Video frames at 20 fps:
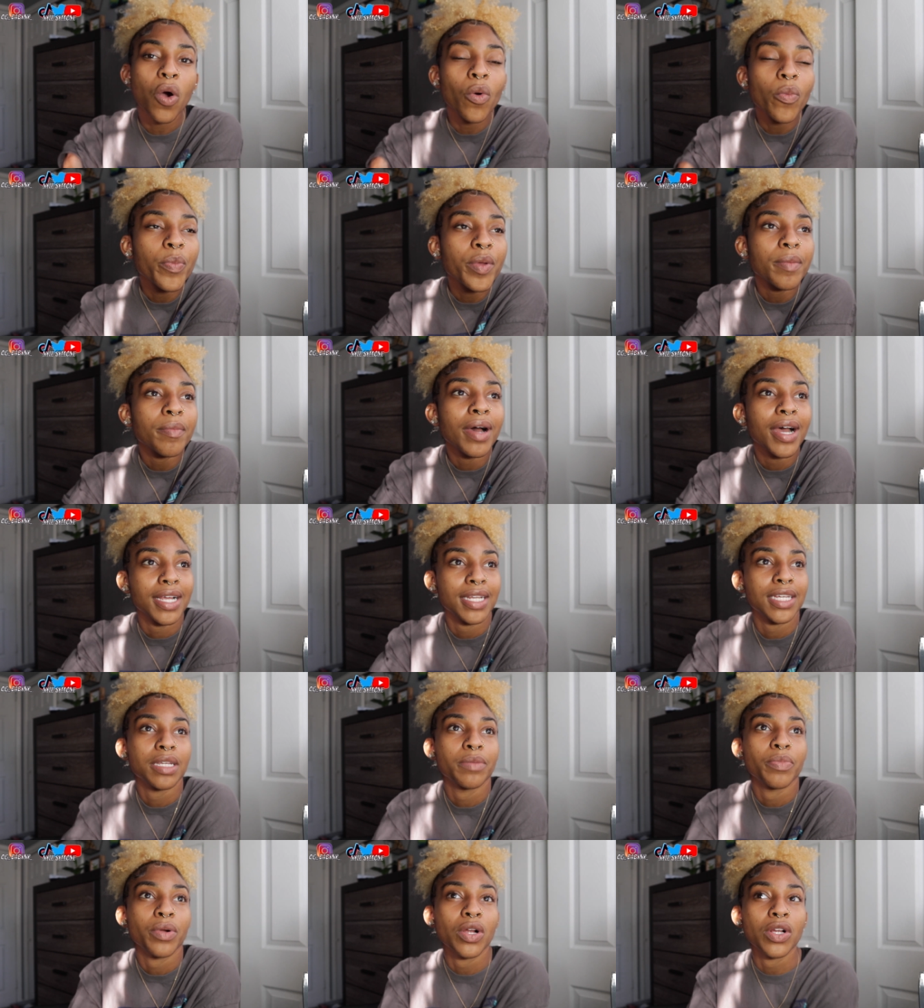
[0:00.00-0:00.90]

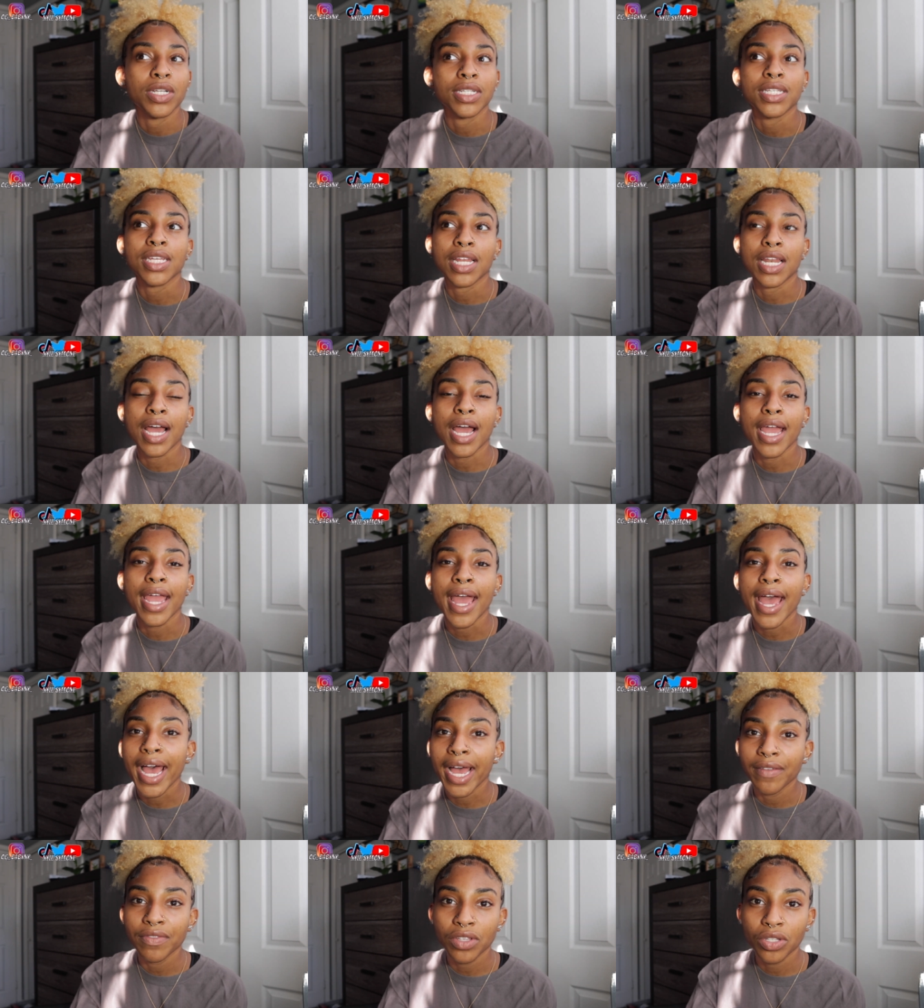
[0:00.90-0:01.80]
open-minded person. I
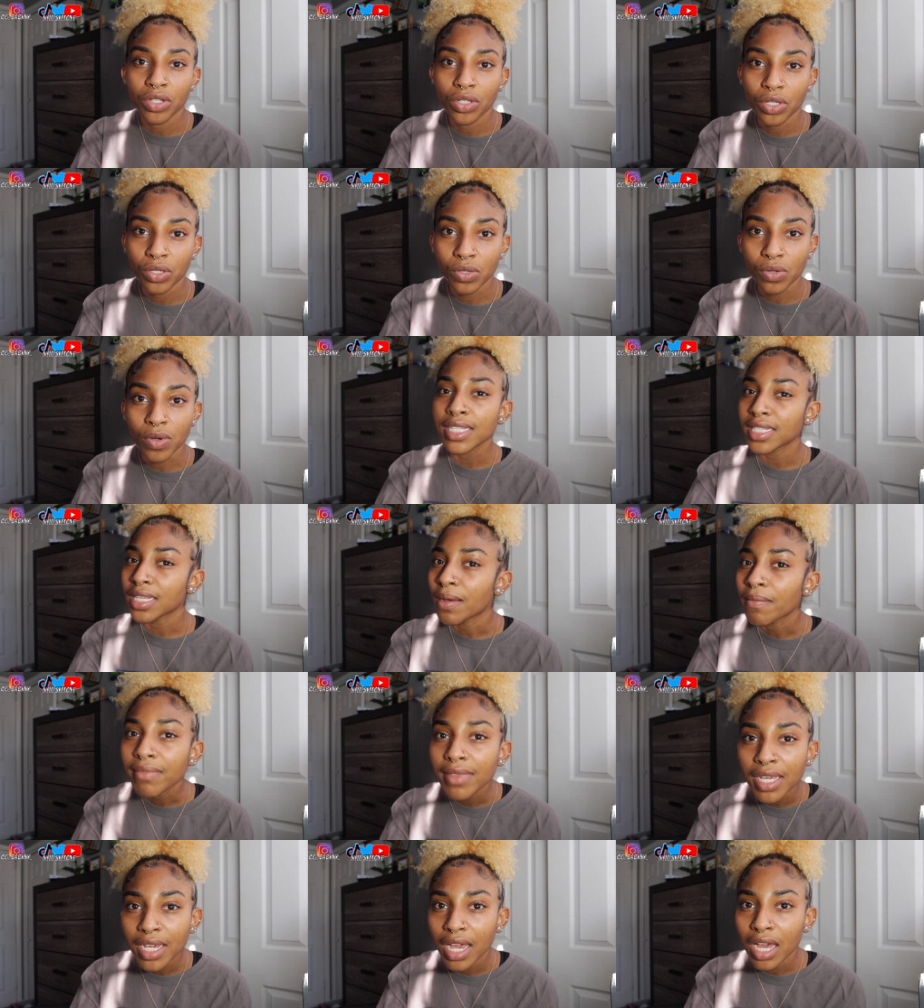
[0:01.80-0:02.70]
had to do
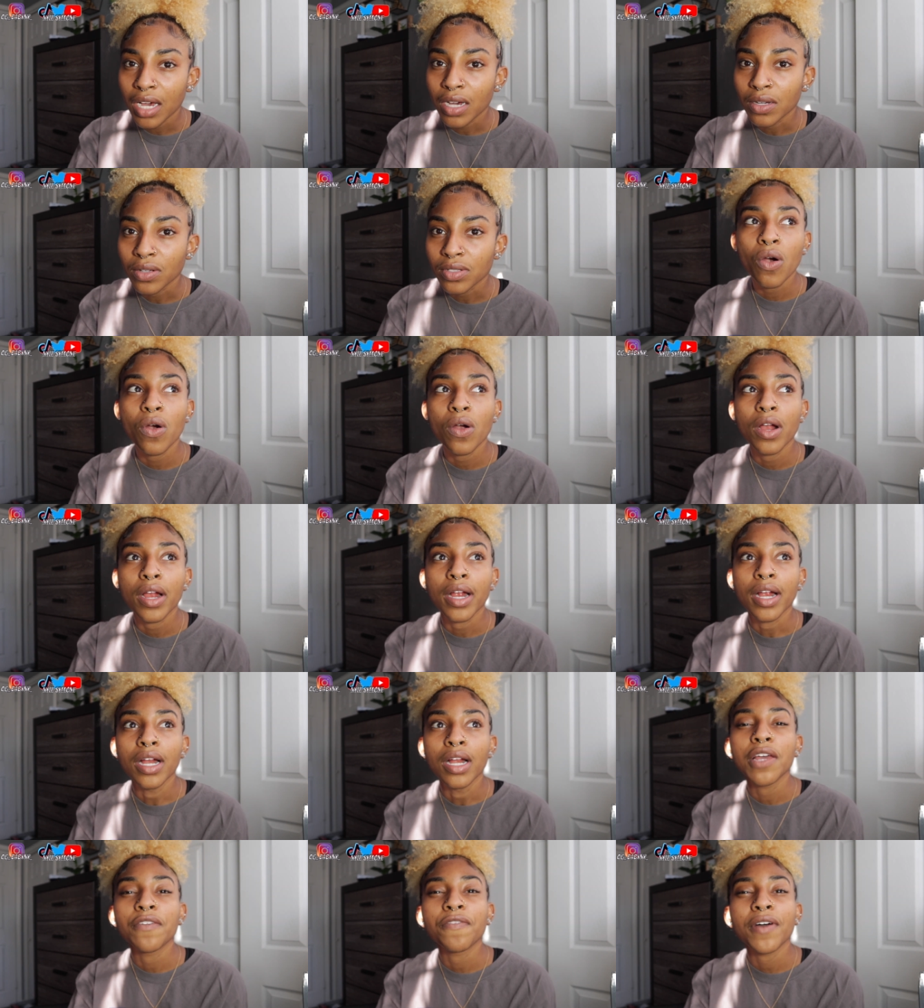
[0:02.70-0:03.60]
something else,
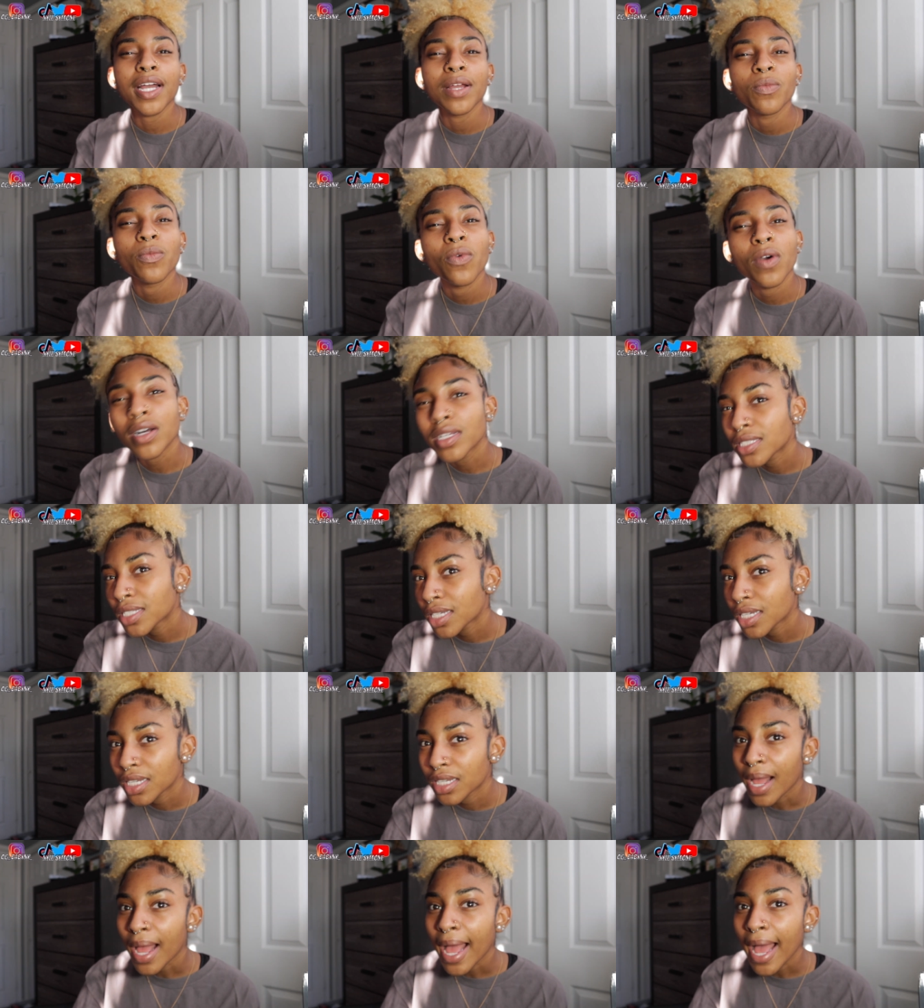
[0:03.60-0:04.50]
or if I
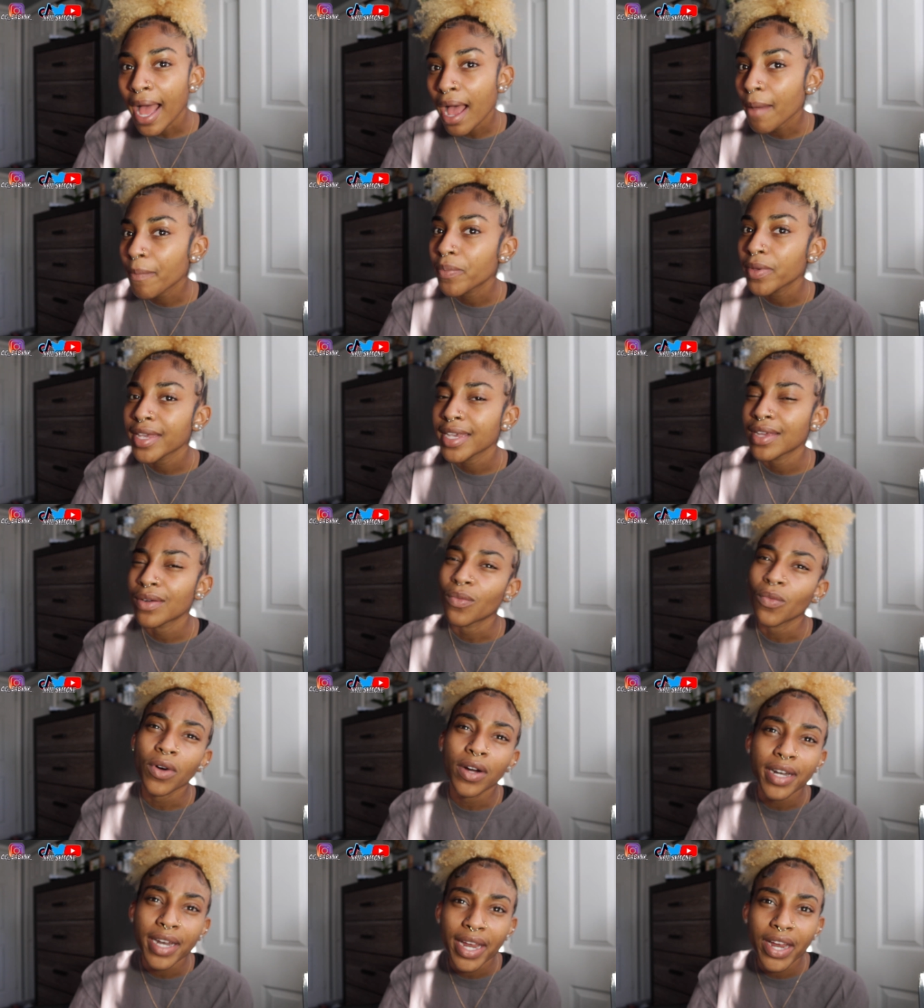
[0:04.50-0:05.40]
wasn't happy in
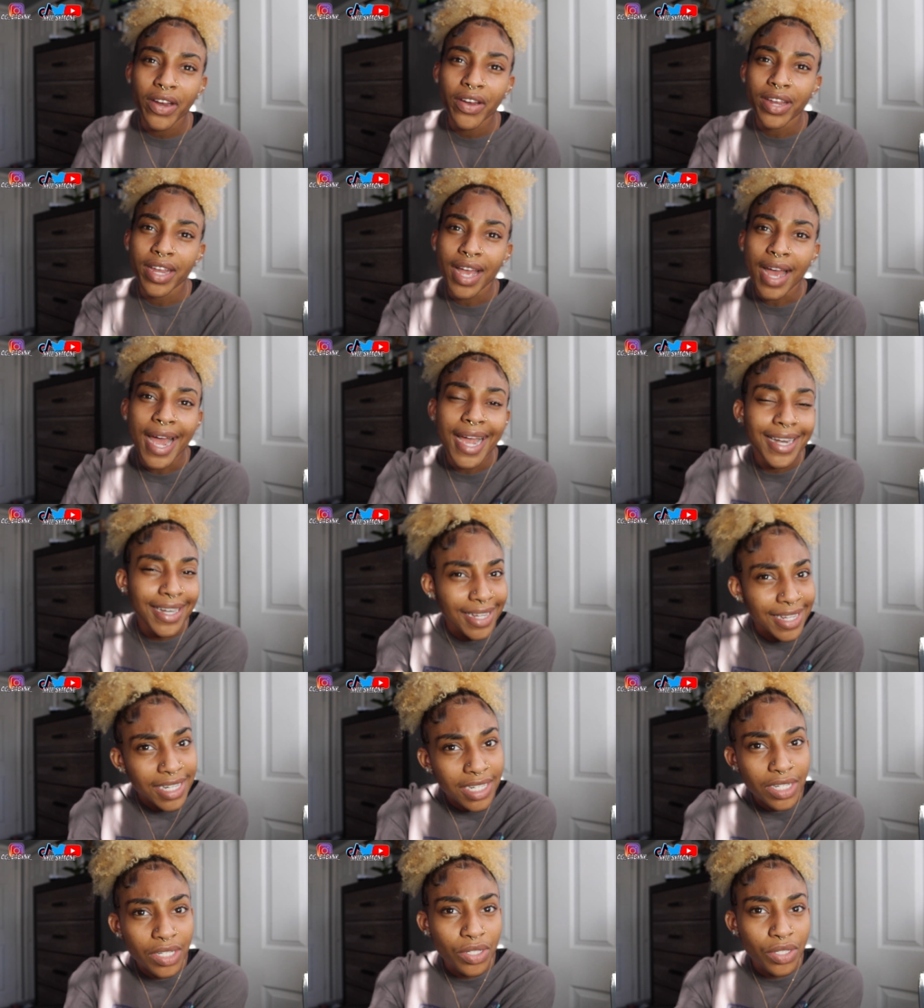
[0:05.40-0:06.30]
one area, I
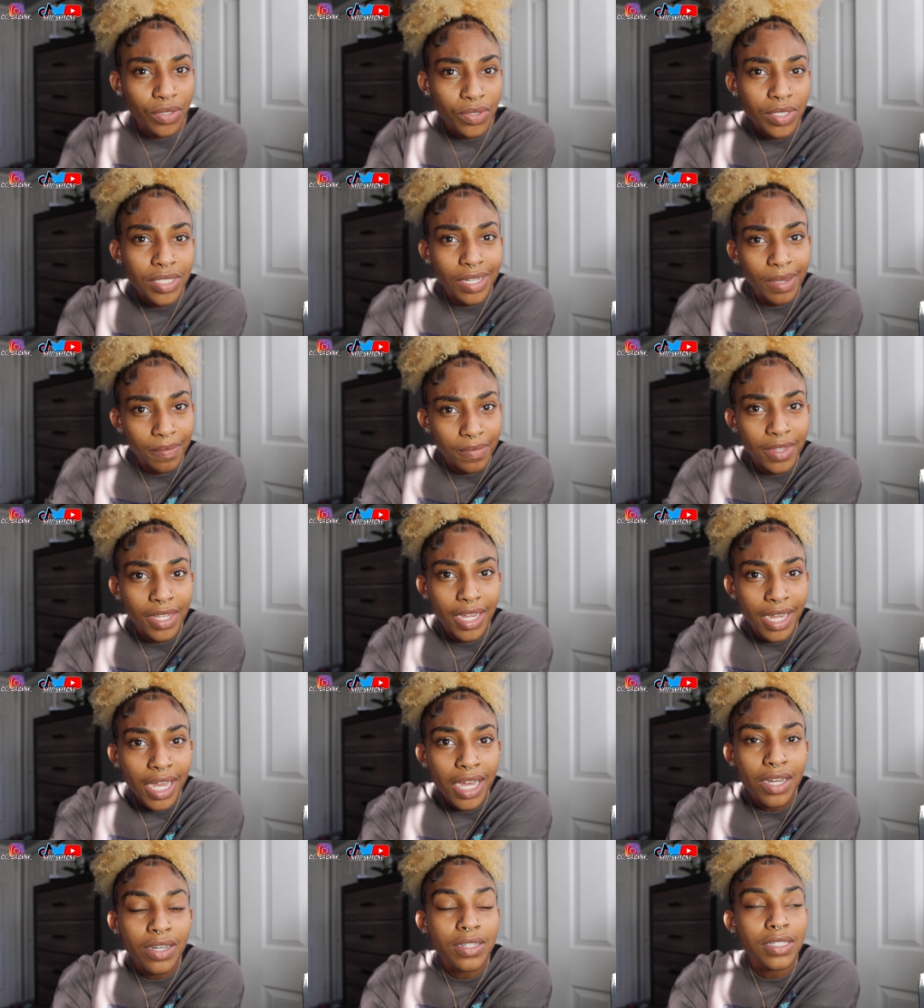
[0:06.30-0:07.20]
needed to do something
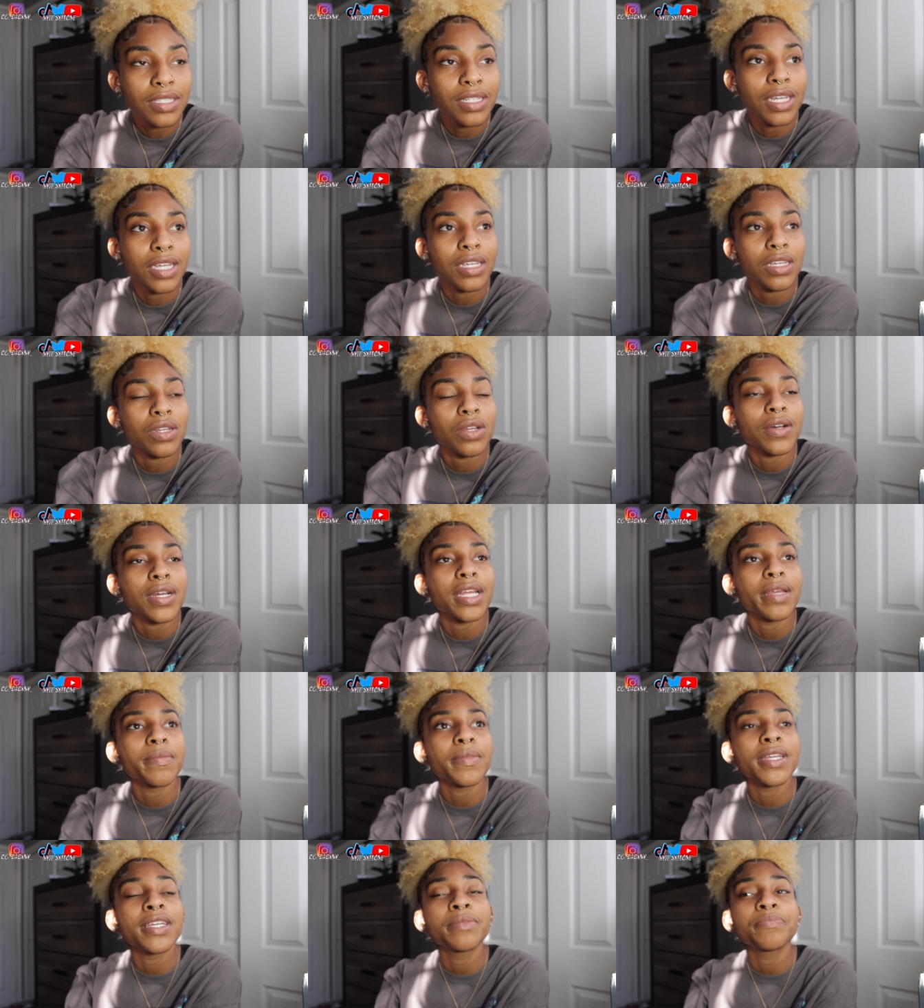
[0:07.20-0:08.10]
else, like, you know what I
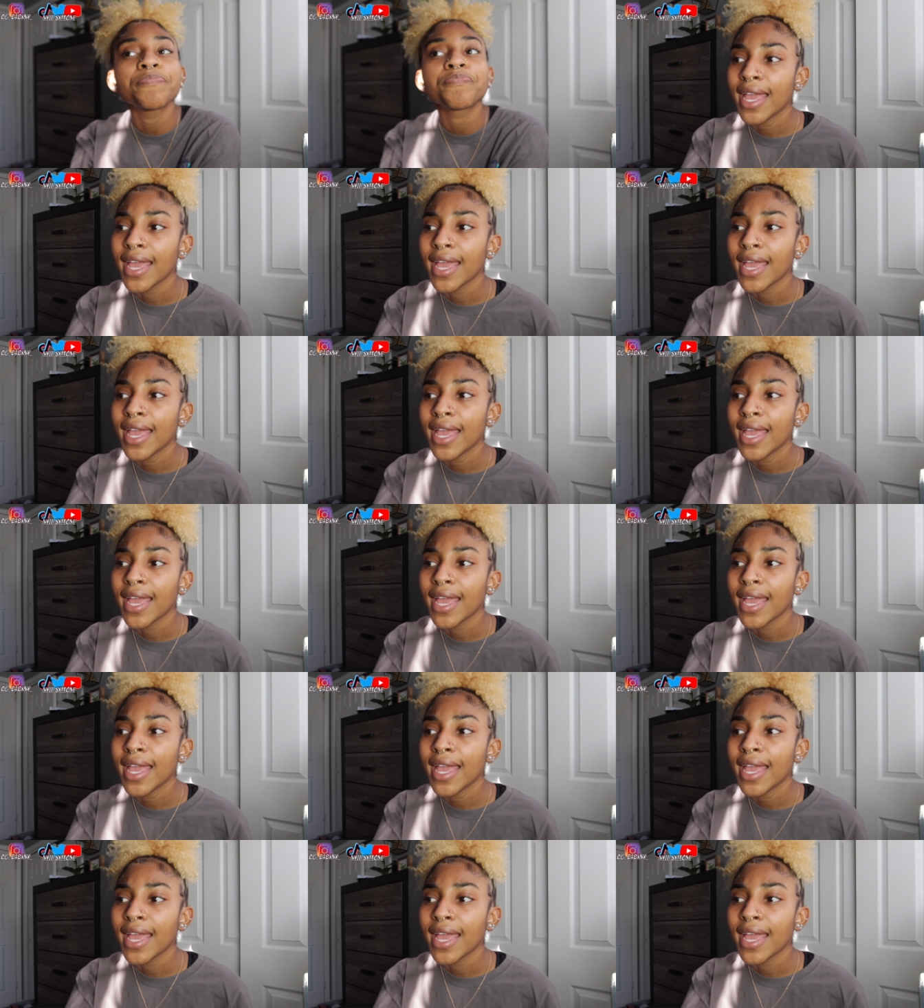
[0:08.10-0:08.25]
mean?